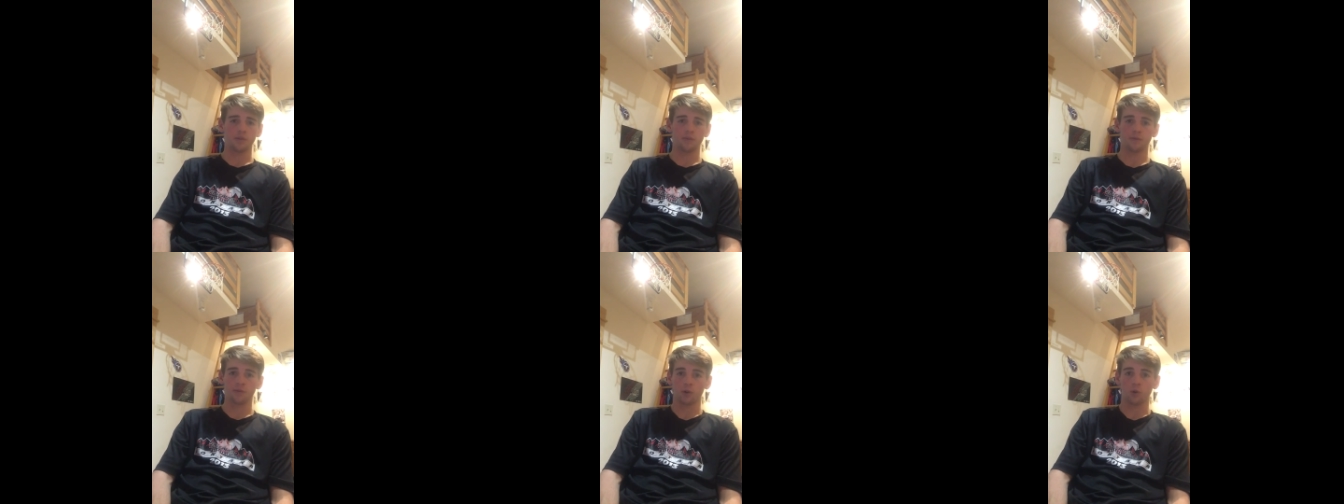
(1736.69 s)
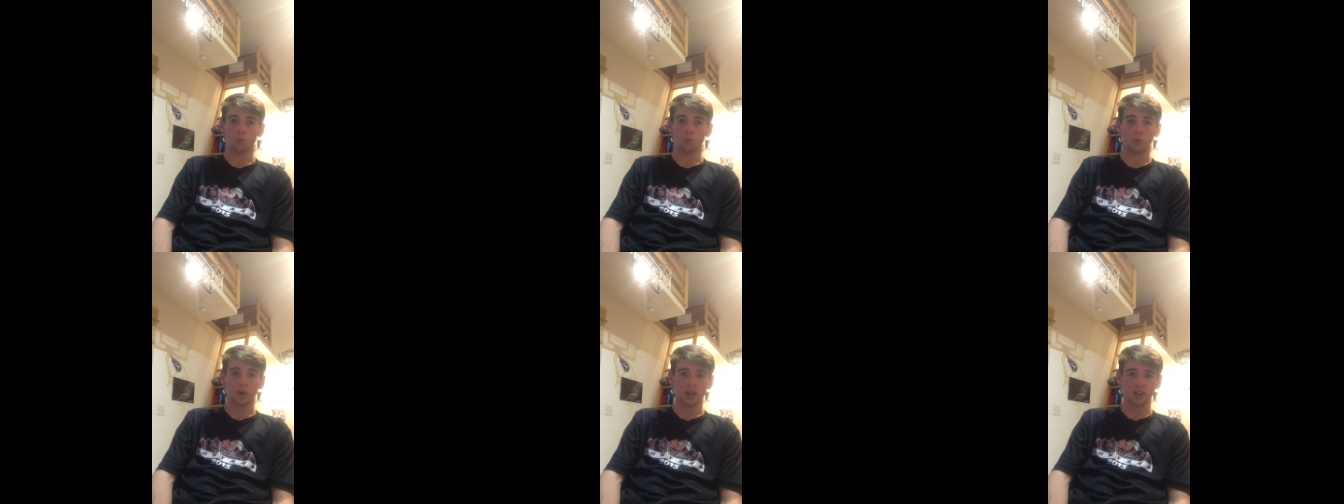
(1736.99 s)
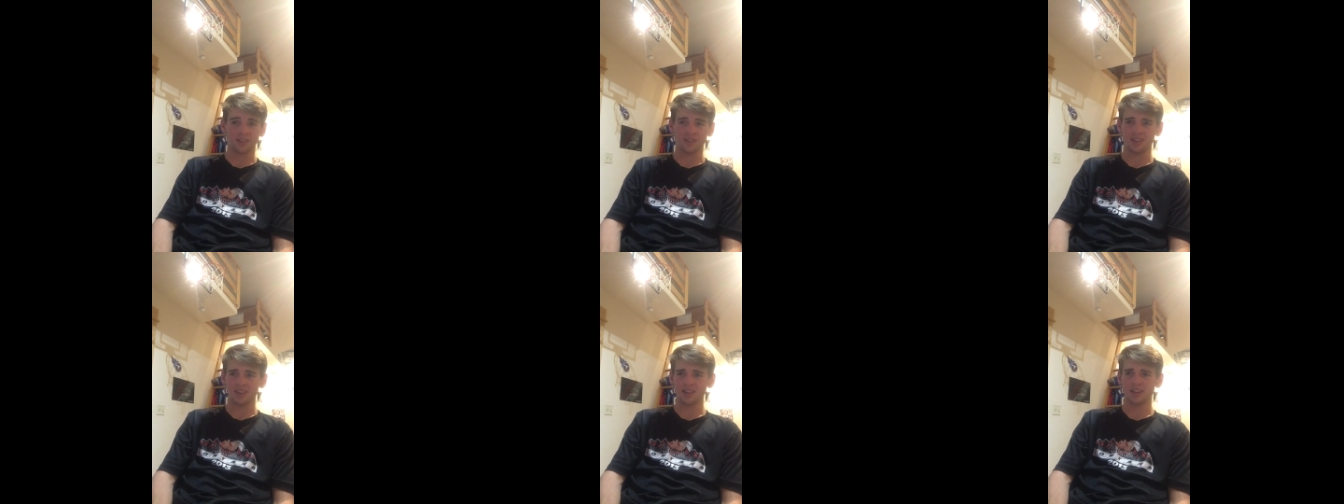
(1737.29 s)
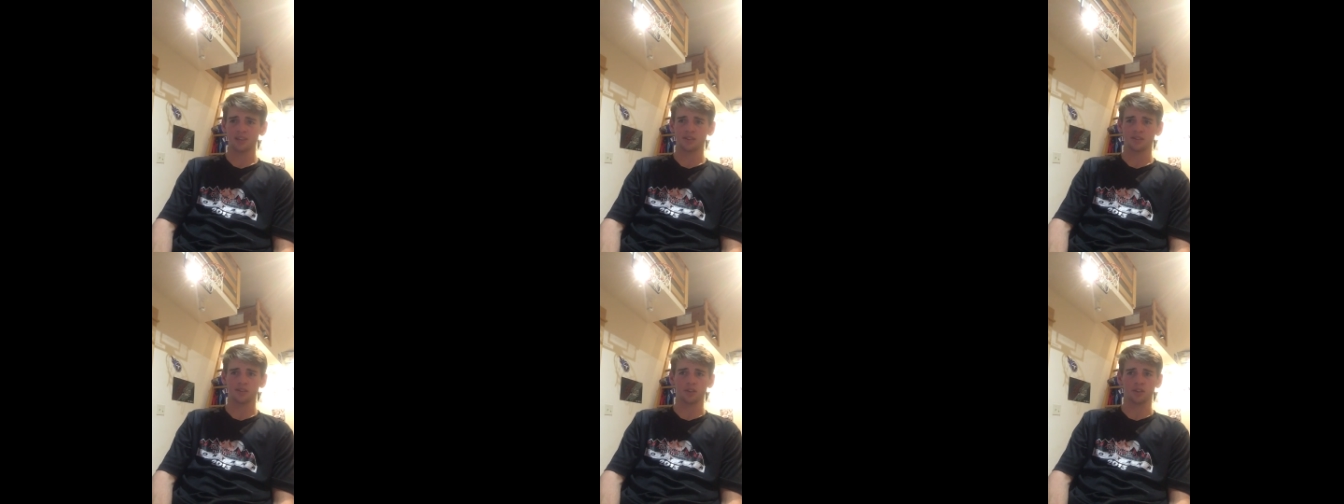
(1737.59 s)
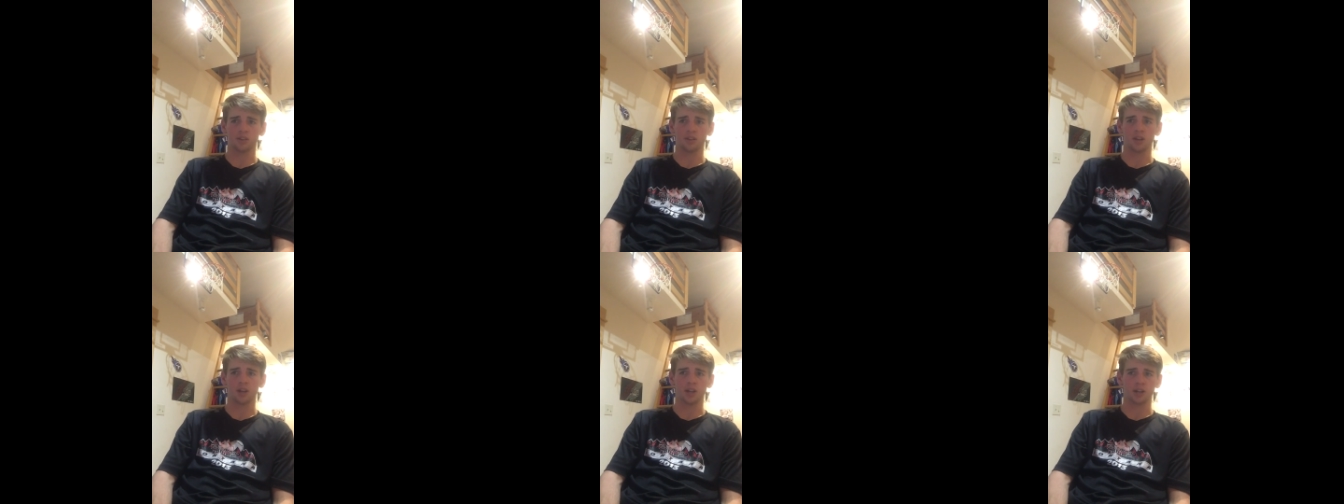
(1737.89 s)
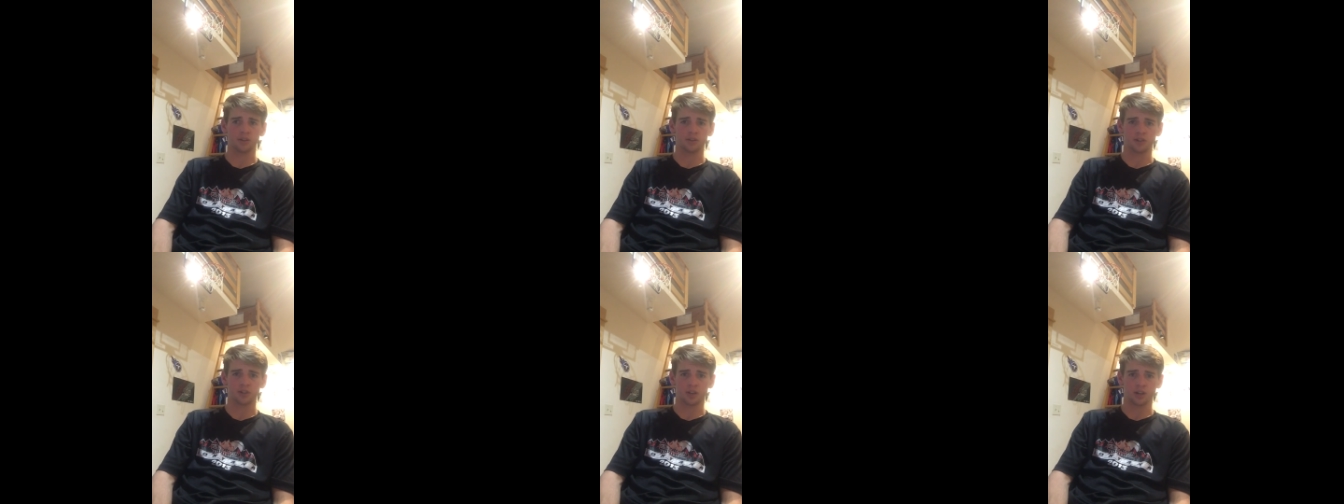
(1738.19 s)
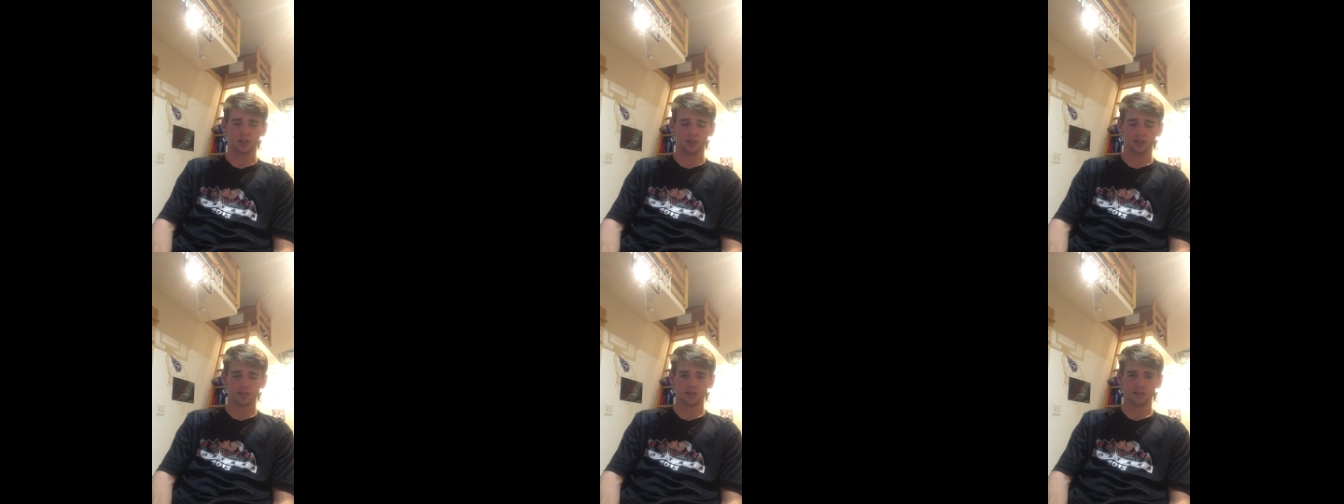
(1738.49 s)
For a wing, he gets a lot of
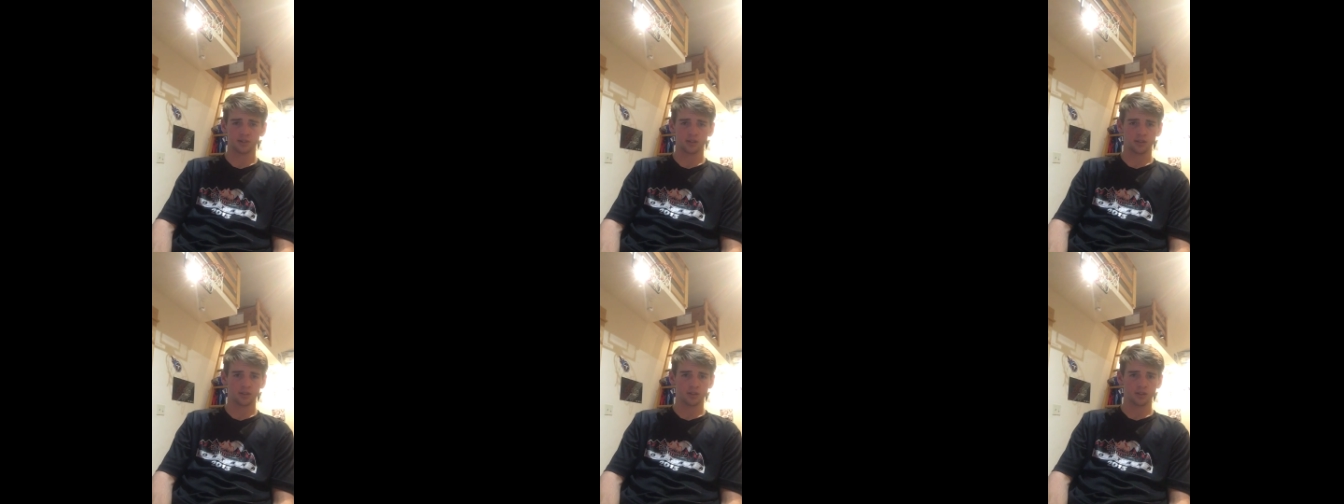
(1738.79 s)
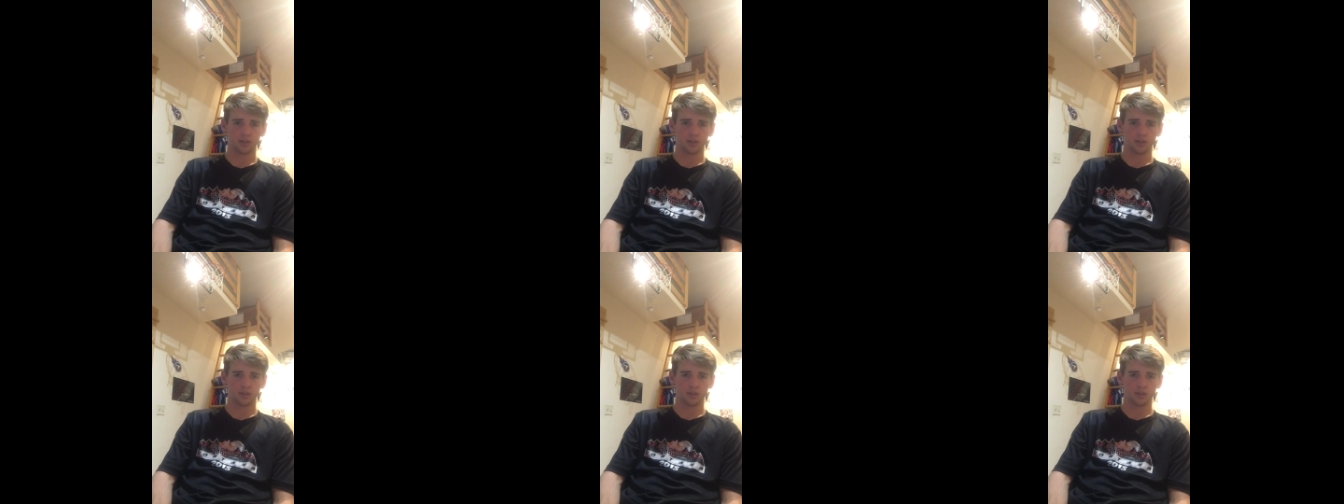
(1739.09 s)
dunks.